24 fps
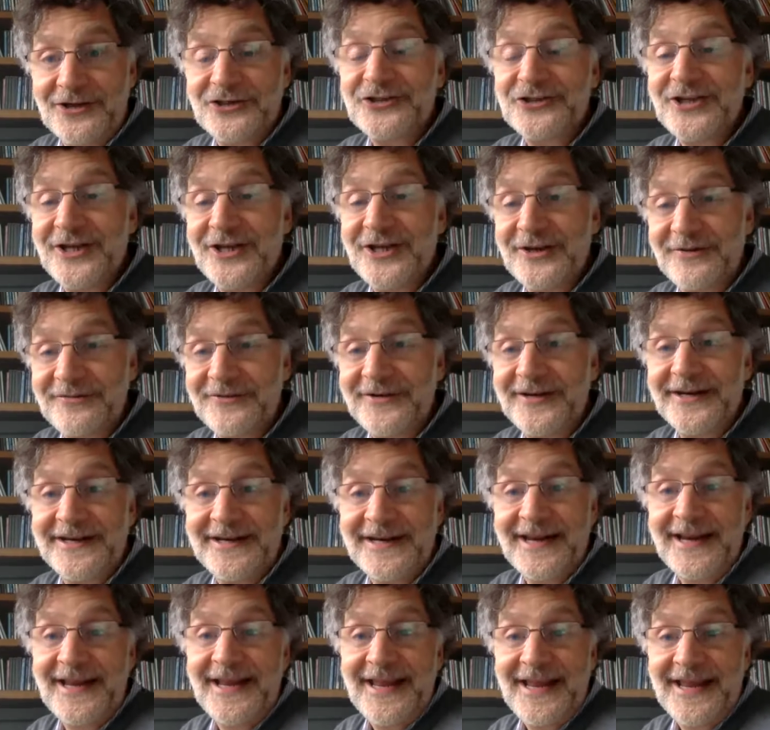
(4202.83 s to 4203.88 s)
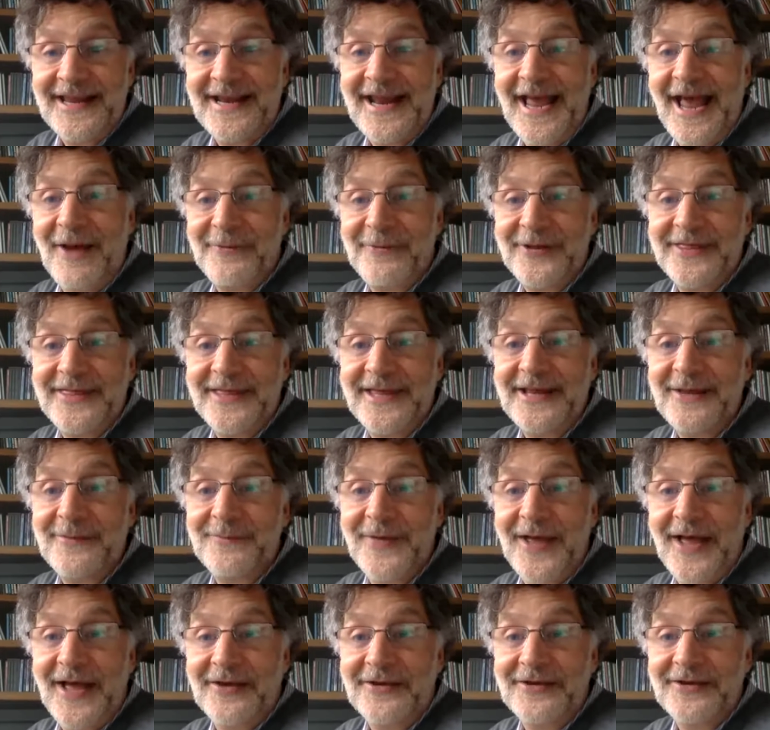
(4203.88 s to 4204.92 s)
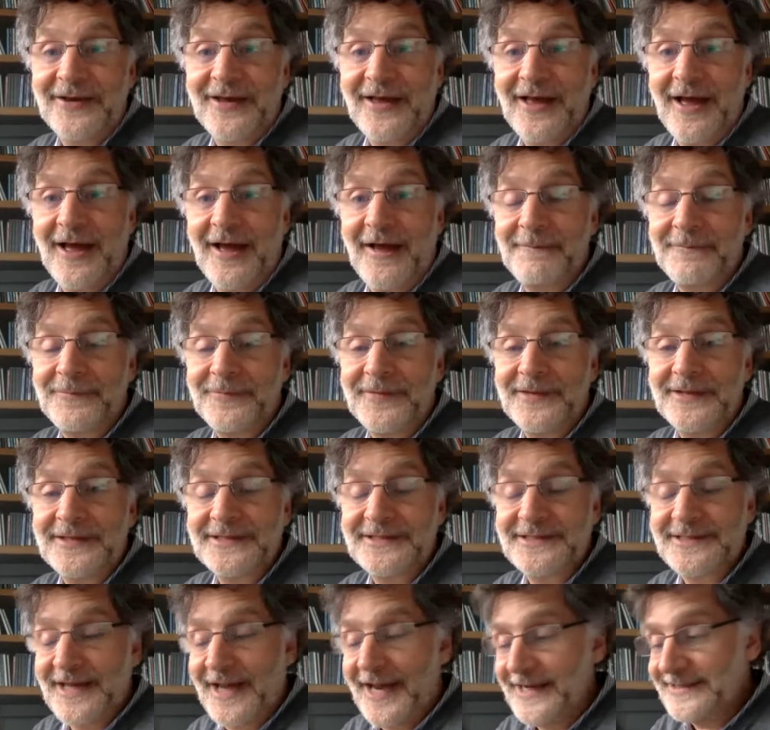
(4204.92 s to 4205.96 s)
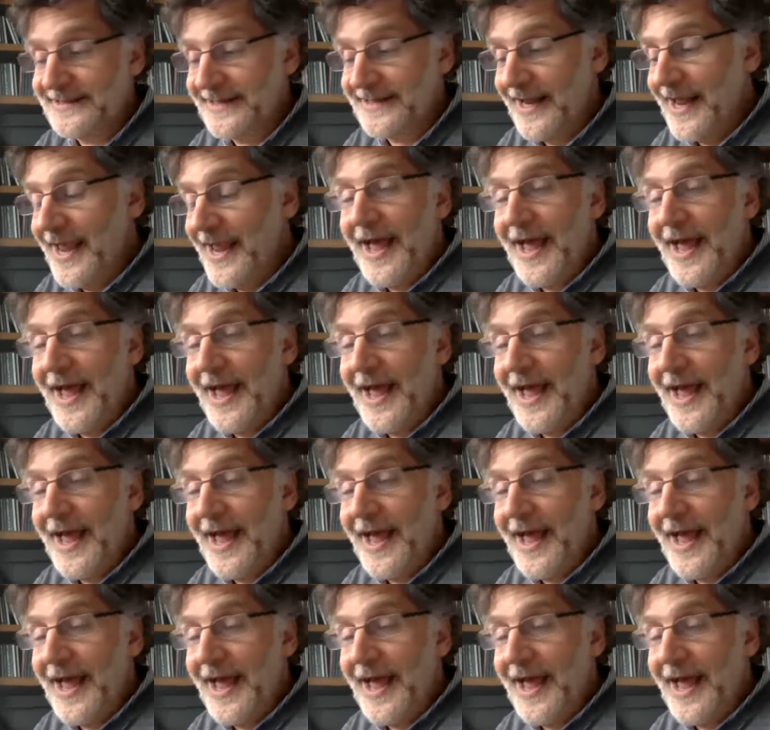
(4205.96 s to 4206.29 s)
a, a shift in, in how we think about um, sites.